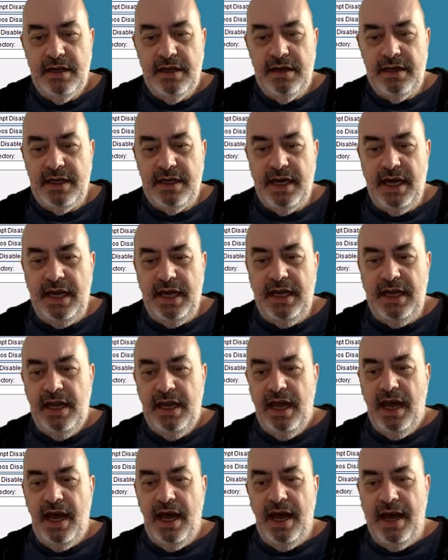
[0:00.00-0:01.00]
Okay.
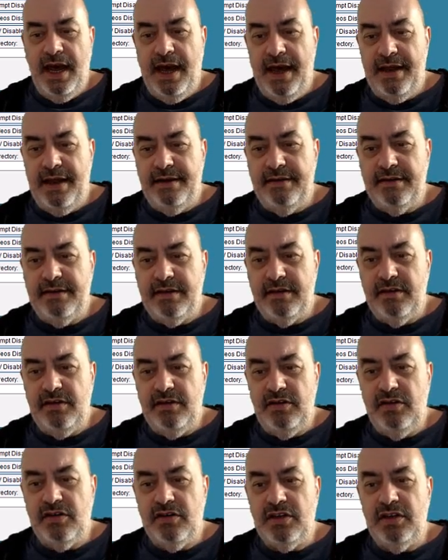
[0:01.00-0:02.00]
And
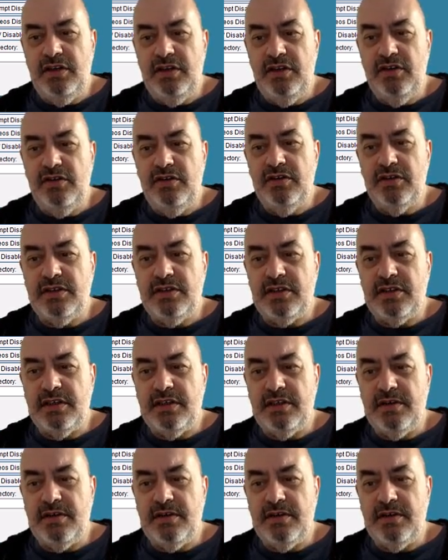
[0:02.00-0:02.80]
you can use